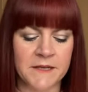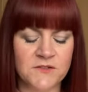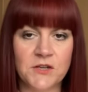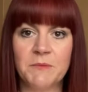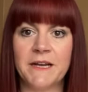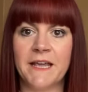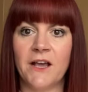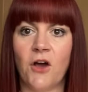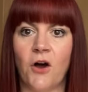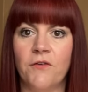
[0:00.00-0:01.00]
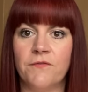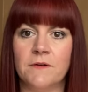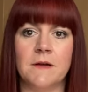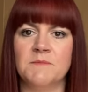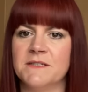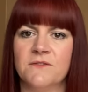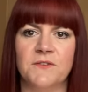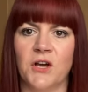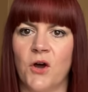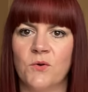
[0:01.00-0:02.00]
So I'm going to kick off. I'm still
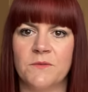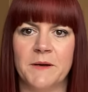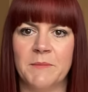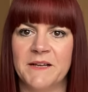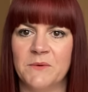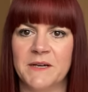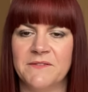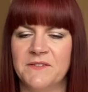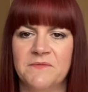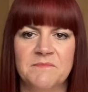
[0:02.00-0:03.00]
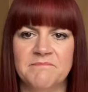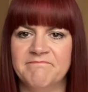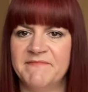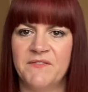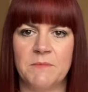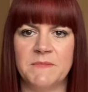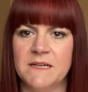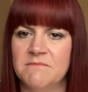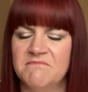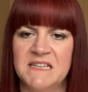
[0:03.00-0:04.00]
full of cold as well, by the way, if I'm
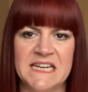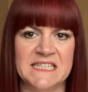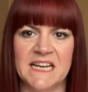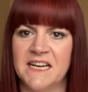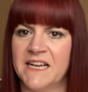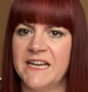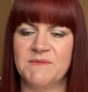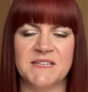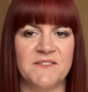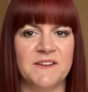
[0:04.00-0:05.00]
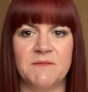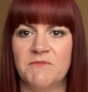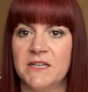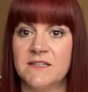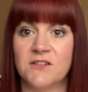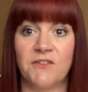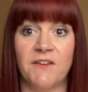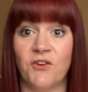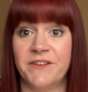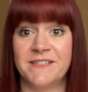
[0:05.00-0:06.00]
nasally and I keep sniffing, I'm really sorry.
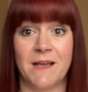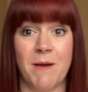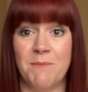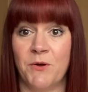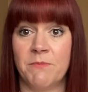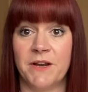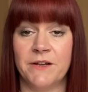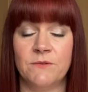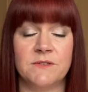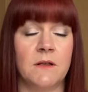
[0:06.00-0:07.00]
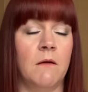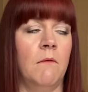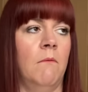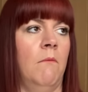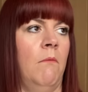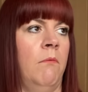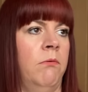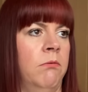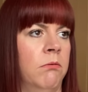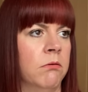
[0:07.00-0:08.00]
I've got this thing about blowing my nose.
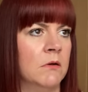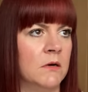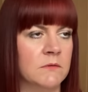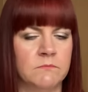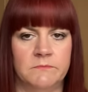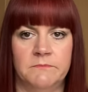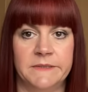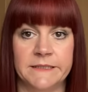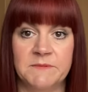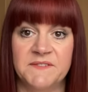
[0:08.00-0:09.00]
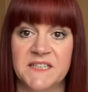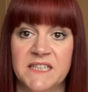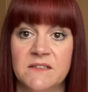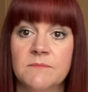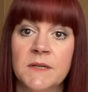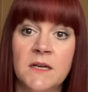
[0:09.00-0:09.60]
Oh, God, makes me feel ill.